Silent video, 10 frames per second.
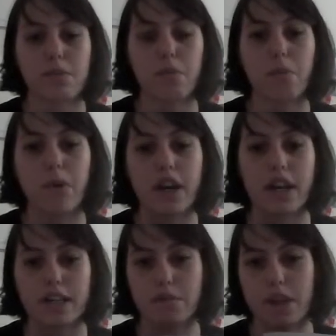what
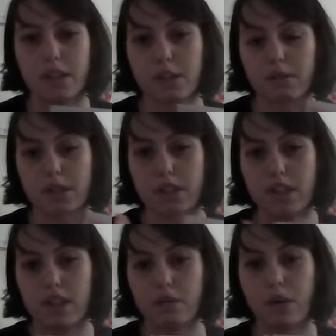has made Switzerland